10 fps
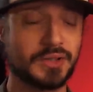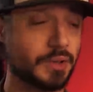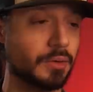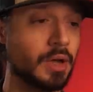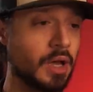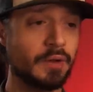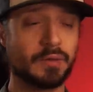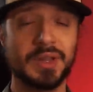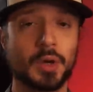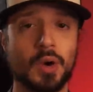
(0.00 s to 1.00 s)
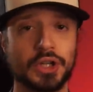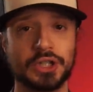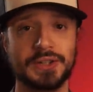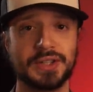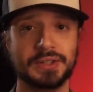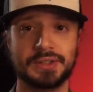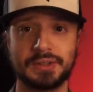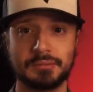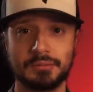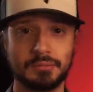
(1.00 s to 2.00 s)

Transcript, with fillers: so for me the question isn't